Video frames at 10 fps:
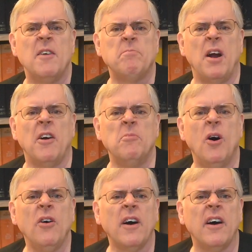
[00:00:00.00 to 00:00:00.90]

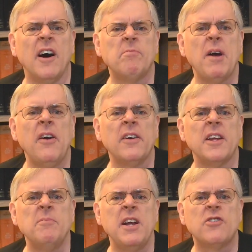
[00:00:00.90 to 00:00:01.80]
Peremoga
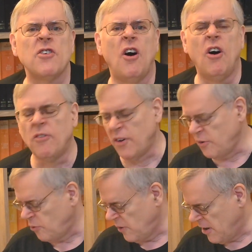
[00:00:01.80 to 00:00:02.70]
apparently means
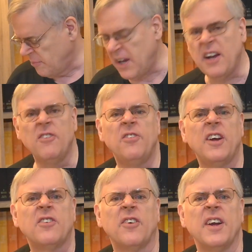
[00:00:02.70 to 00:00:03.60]
overwhelming
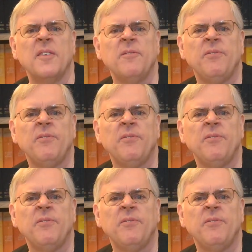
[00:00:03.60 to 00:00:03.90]
victory.